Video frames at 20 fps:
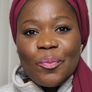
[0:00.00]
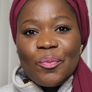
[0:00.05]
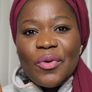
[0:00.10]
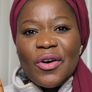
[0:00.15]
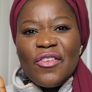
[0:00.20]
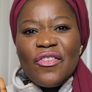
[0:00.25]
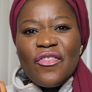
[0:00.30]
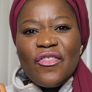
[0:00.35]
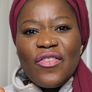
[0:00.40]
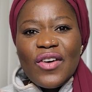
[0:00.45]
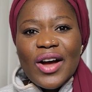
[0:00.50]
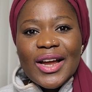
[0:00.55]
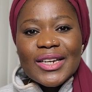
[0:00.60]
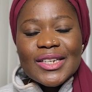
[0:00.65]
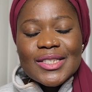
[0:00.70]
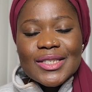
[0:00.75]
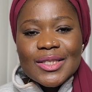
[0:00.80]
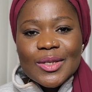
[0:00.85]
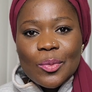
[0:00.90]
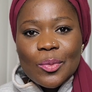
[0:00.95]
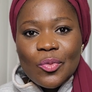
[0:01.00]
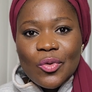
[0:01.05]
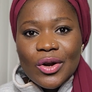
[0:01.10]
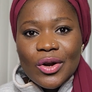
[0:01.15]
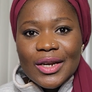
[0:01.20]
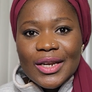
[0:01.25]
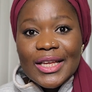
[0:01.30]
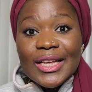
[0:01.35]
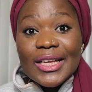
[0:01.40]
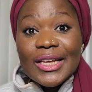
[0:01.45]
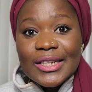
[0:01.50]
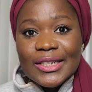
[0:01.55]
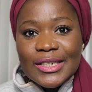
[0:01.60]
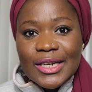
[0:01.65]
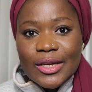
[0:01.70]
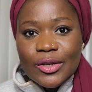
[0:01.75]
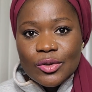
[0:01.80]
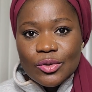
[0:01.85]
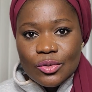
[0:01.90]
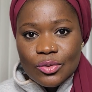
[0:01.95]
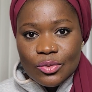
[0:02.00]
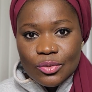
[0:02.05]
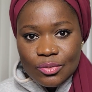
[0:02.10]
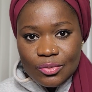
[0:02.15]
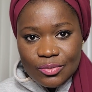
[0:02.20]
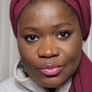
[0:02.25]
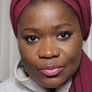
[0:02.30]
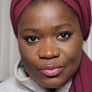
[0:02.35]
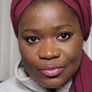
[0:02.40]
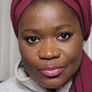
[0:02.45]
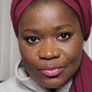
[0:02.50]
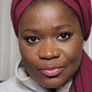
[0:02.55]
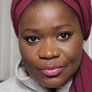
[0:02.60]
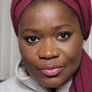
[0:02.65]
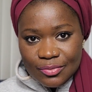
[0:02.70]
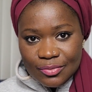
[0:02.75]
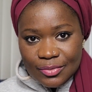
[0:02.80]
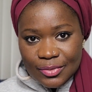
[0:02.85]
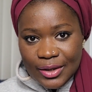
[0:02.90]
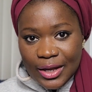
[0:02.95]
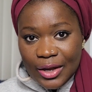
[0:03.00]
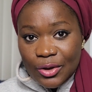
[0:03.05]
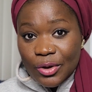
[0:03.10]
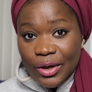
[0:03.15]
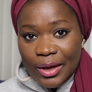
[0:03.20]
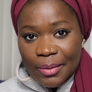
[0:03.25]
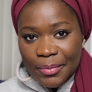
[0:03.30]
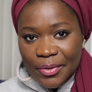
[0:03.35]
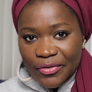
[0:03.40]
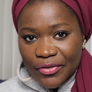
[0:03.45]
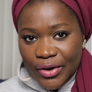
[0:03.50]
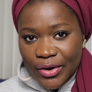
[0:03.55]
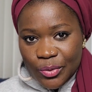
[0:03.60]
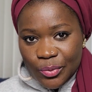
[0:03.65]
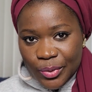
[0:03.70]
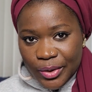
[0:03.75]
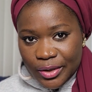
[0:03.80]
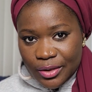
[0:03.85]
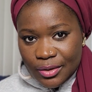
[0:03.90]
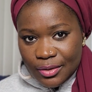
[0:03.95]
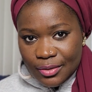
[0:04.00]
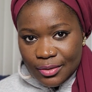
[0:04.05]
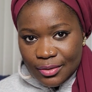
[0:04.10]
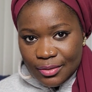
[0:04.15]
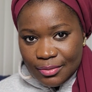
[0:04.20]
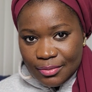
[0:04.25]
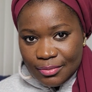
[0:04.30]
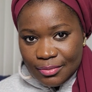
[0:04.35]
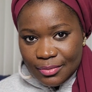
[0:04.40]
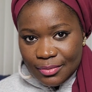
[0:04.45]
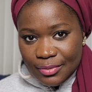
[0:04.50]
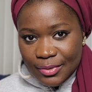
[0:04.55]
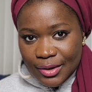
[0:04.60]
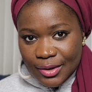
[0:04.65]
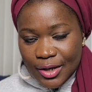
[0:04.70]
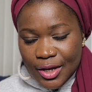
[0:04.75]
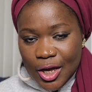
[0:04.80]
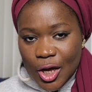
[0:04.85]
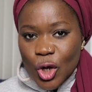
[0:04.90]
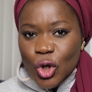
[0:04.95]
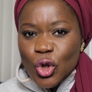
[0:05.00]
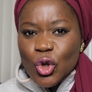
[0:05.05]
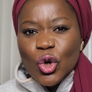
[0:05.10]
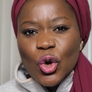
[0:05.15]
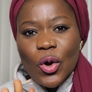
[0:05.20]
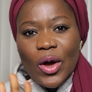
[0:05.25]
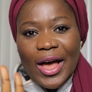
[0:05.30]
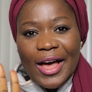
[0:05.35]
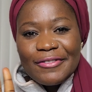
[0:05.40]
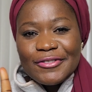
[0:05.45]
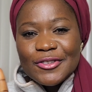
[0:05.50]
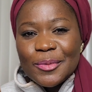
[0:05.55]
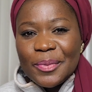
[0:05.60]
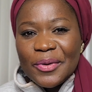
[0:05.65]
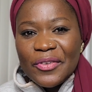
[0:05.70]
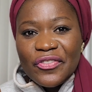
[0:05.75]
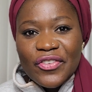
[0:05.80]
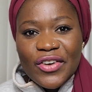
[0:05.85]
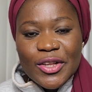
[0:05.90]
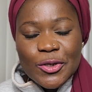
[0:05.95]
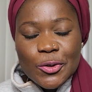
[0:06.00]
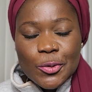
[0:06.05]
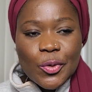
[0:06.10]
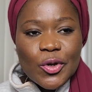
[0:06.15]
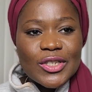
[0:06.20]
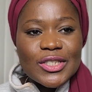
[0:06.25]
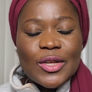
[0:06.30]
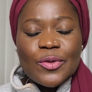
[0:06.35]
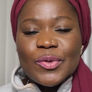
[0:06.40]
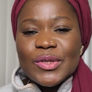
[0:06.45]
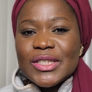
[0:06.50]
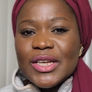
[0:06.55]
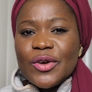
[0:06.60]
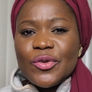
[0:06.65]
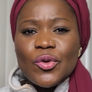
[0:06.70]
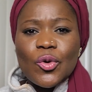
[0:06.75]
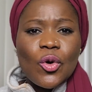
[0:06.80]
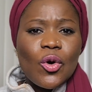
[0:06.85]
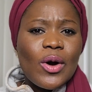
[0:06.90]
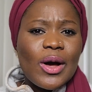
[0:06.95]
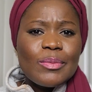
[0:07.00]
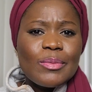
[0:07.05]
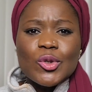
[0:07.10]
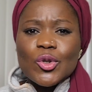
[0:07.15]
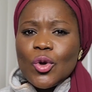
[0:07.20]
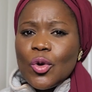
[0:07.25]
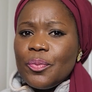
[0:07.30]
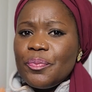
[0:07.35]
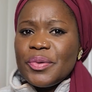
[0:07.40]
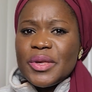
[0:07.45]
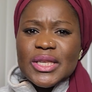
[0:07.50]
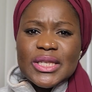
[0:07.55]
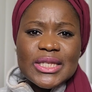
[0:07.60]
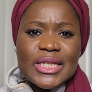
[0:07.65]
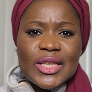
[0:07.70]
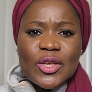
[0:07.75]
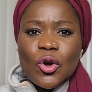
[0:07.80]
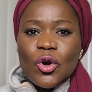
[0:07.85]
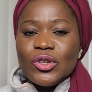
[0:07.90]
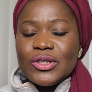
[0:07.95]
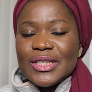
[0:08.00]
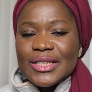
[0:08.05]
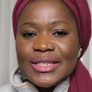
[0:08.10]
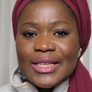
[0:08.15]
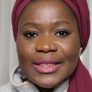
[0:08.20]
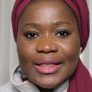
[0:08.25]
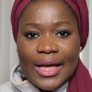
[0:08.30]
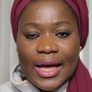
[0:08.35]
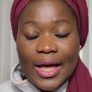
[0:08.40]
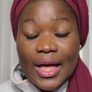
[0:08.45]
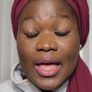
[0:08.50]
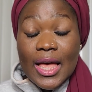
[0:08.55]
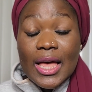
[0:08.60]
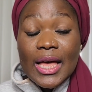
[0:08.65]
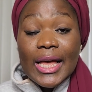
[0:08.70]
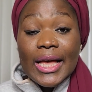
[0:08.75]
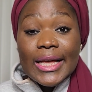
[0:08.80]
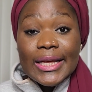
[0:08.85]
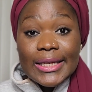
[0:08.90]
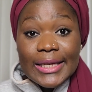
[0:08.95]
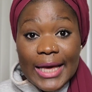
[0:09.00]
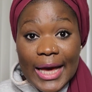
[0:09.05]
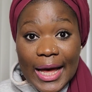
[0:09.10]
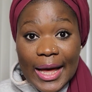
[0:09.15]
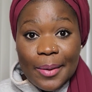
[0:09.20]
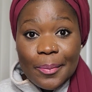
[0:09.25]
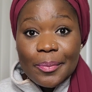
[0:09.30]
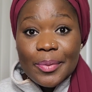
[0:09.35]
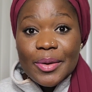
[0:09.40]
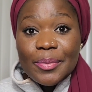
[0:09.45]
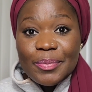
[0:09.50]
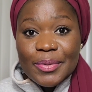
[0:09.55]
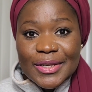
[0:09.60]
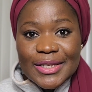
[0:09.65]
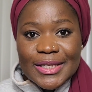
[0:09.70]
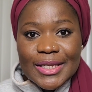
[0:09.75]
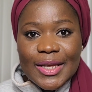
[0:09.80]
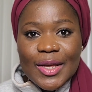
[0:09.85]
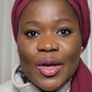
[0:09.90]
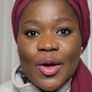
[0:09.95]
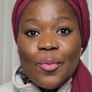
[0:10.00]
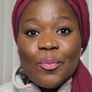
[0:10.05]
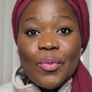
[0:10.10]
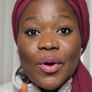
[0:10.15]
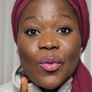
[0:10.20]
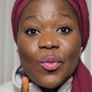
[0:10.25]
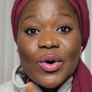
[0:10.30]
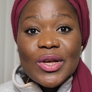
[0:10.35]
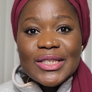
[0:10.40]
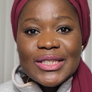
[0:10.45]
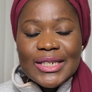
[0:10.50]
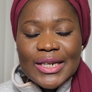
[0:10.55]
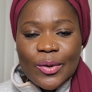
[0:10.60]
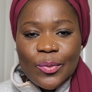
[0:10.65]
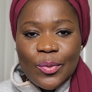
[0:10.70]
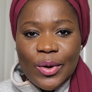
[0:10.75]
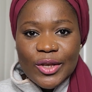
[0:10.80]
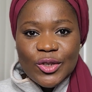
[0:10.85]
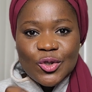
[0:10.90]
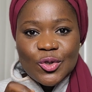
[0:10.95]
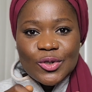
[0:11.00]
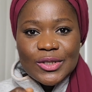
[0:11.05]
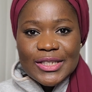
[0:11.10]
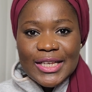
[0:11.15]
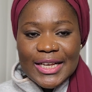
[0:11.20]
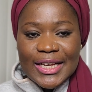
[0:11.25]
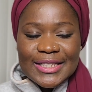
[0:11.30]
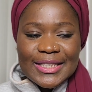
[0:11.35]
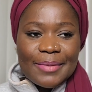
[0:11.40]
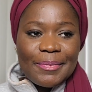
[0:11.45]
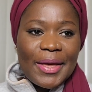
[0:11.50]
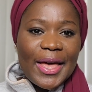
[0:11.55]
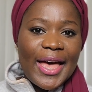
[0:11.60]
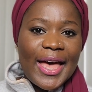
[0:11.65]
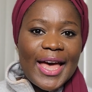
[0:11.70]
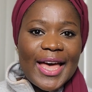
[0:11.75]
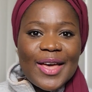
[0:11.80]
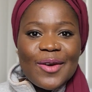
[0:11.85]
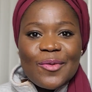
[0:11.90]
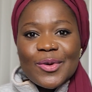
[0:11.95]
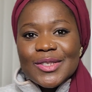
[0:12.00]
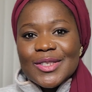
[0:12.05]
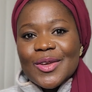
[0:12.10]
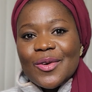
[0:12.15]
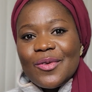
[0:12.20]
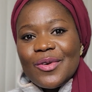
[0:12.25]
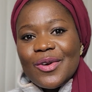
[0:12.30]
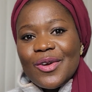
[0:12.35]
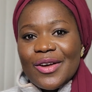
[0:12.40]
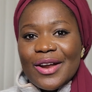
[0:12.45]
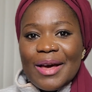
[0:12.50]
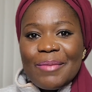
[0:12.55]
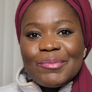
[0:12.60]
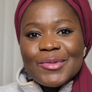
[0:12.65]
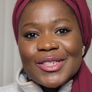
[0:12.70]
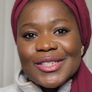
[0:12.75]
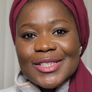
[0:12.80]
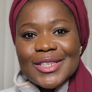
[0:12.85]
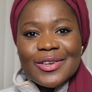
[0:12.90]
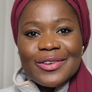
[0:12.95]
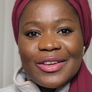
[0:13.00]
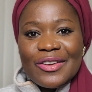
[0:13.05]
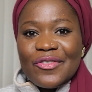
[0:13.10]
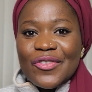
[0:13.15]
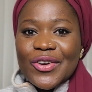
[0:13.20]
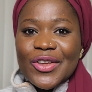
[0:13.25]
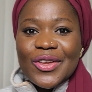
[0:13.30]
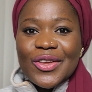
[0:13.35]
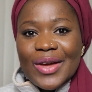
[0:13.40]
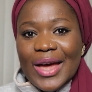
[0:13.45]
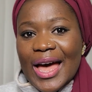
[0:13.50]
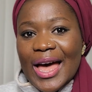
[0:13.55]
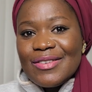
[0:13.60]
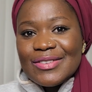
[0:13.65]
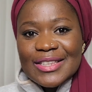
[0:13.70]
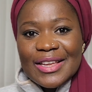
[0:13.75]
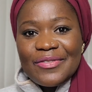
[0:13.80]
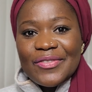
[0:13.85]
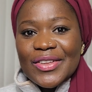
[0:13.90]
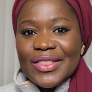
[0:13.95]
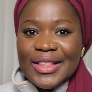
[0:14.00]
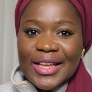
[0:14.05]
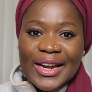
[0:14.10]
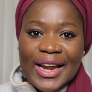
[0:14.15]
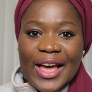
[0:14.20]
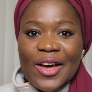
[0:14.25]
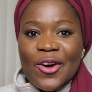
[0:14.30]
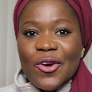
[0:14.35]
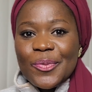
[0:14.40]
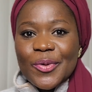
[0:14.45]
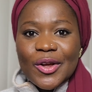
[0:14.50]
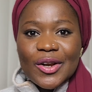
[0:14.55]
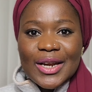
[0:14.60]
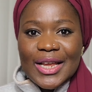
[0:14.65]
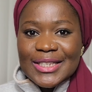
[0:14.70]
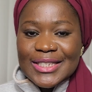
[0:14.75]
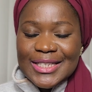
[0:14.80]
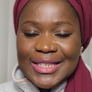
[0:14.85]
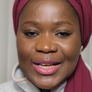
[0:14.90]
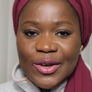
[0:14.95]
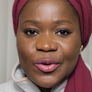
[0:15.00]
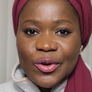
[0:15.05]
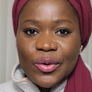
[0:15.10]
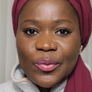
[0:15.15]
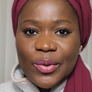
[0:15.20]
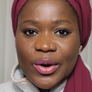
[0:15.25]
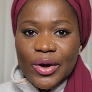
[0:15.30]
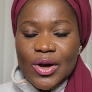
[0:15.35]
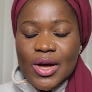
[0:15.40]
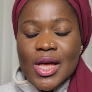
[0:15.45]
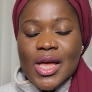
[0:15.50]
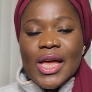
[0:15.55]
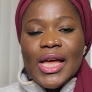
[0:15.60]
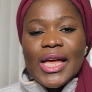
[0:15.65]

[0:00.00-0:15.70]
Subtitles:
But find someone in J2 that you can be friends with. You don't have to be friends because they will tell you, oh, I'm so busy, oh, this and that. Yeah, be busy. But once in a while, you text them, hey, what's going on? I'm just looking for you. How's everything? I hope your classes are going well.